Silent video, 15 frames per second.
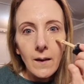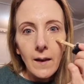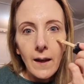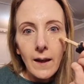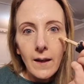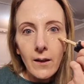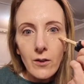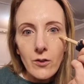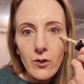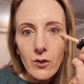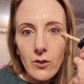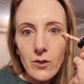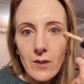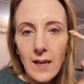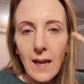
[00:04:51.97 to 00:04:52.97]
it can
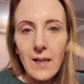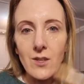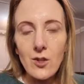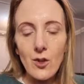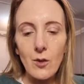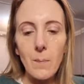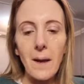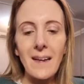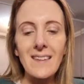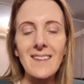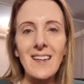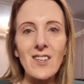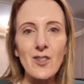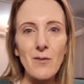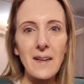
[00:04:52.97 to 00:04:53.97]
just end up
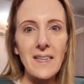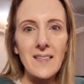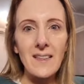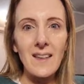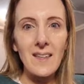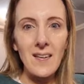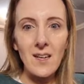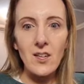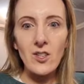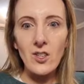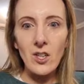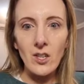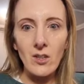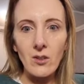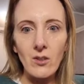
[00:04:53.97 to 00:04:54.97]
exaggerating the dark
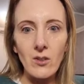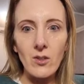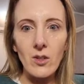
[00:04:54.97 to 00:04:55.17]
circles.